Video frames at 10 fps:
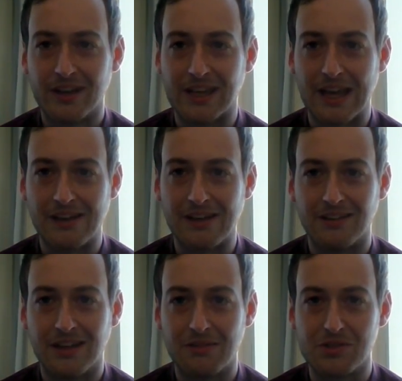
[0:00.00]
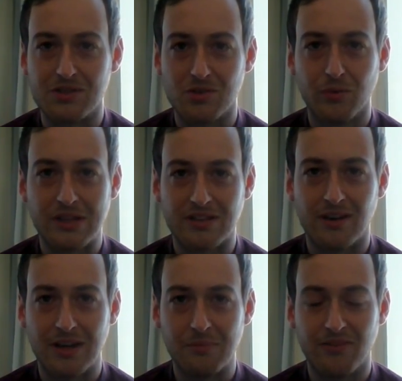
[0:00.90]
again, it was just all this
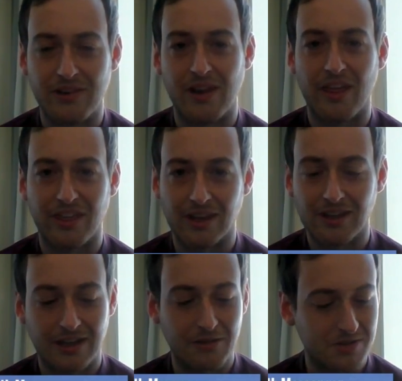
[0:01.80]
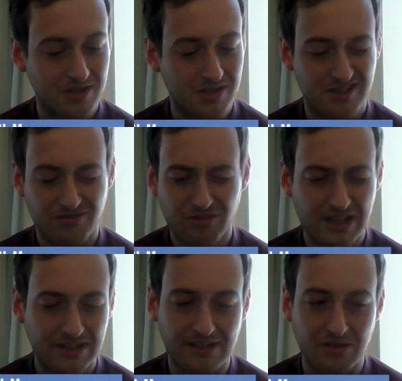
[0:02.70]
hype for nothing, and it was just
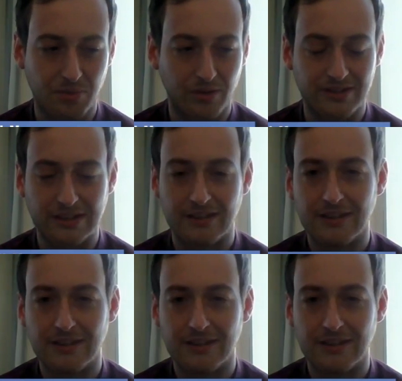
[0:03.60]
really disappointing.